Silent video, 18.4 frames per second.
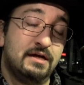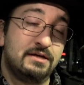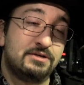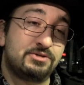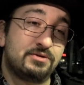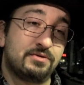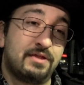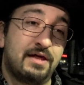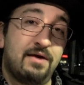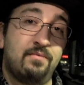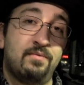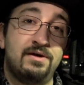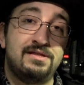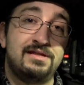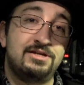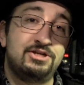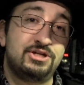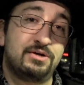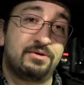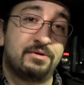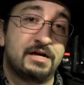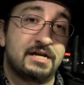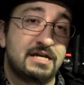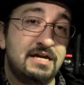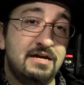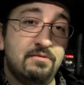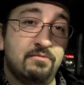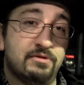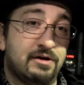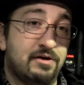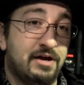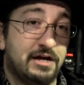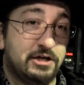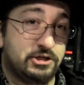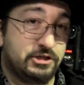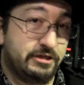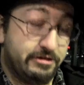so that way they generate heat without
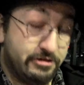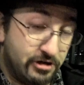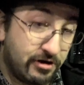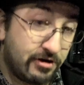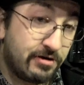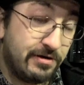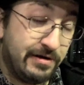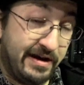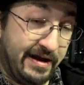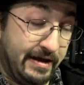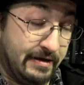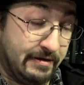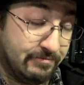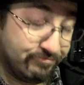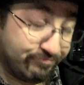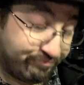actually turning.